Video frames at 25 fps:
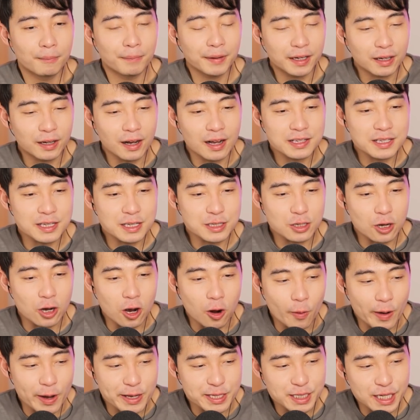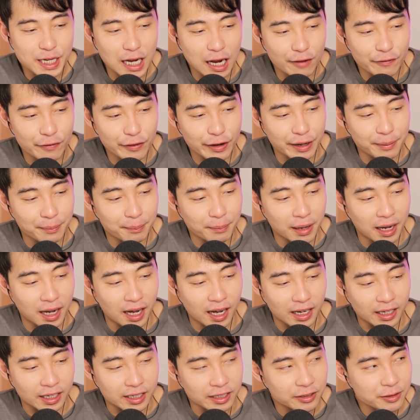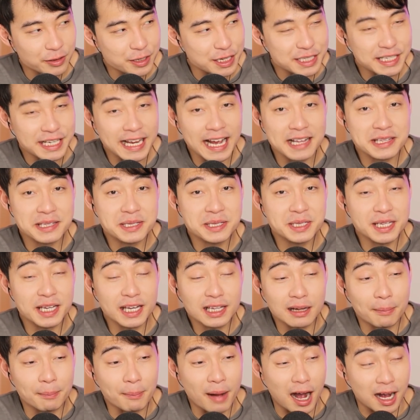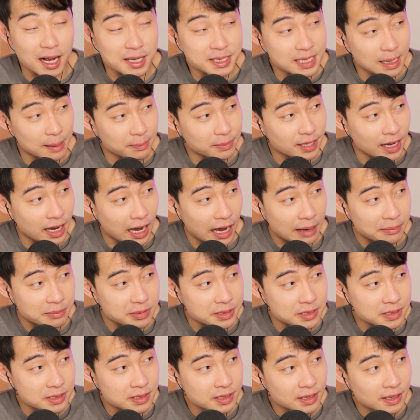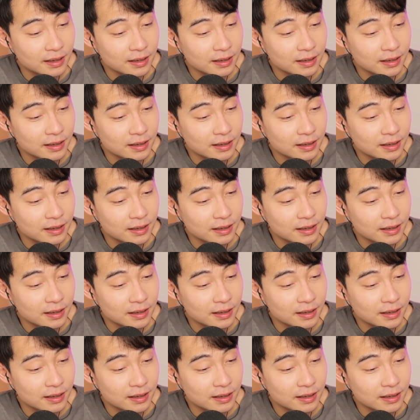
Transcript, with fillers: Because it's always covered in muck. You just can't see the muck sometimes.